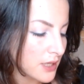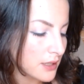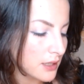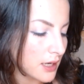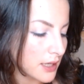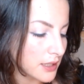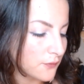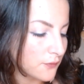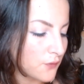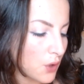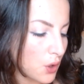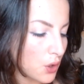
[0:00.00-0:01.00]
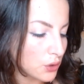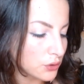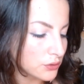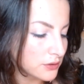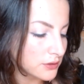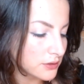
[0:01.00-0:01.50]
like
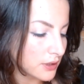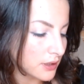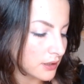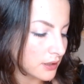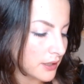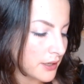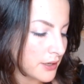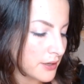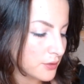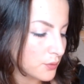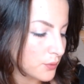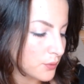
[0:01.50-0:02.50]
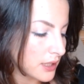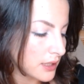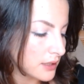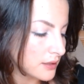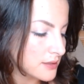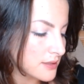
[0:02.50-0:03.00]
floods,
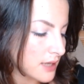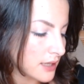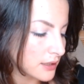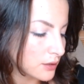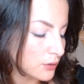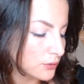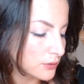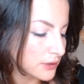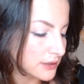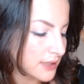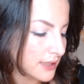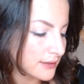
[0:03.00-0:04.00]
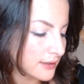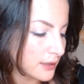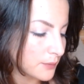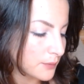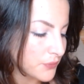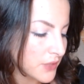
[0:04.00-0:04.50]
earthquakes, cyclone,
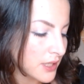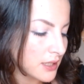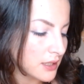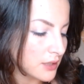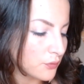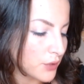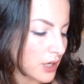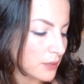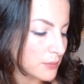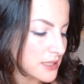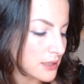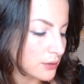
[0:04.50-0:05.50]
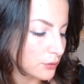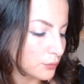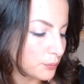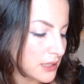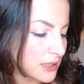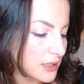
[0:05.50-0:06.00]
etc. If we are mystical
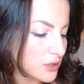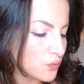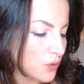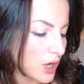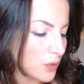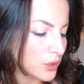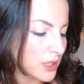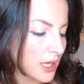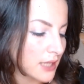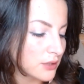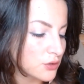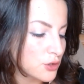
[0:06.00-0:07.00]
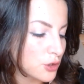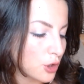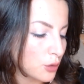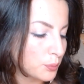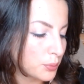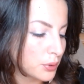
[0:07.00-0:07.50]
beings, why we can't
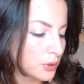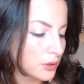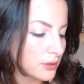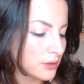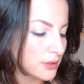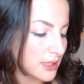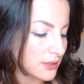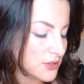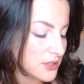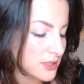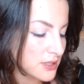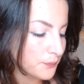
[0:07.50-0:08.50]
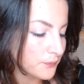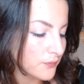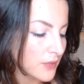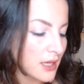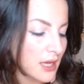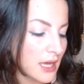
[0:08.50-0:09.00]
stop this
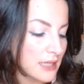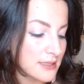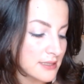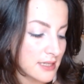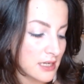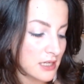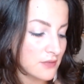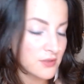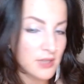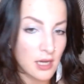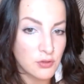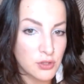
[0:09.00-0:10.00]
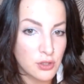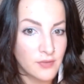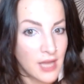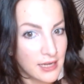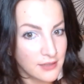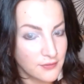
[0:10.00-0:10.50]
and save thousands of
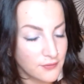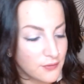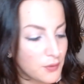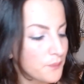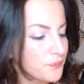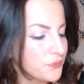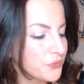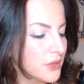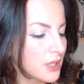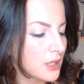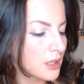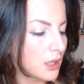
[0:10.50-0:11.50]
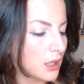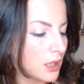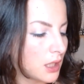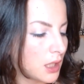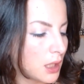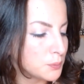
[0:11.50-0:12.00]
lives.
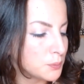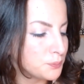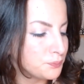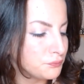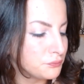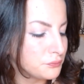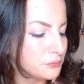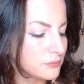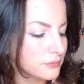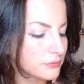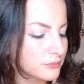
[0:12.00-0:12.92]
And